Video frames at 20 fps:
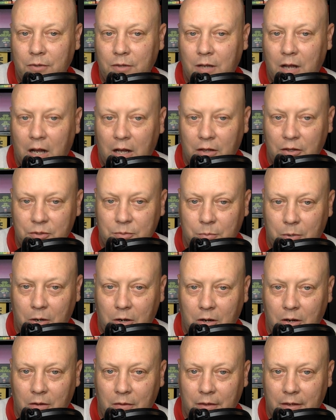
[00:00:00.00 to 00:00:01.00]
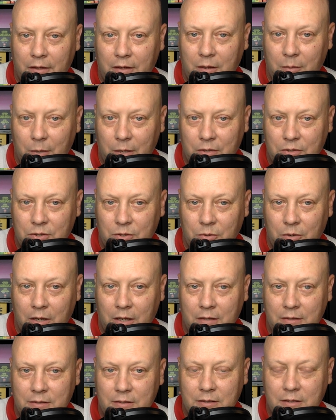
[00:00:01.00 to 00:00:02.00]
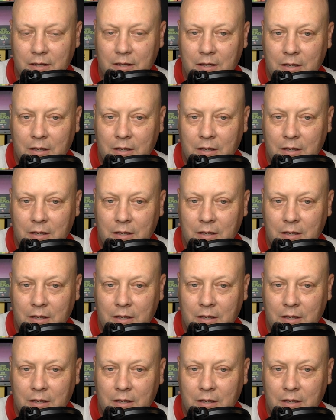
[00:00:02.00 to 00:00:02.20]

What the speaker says: college ball that come into it.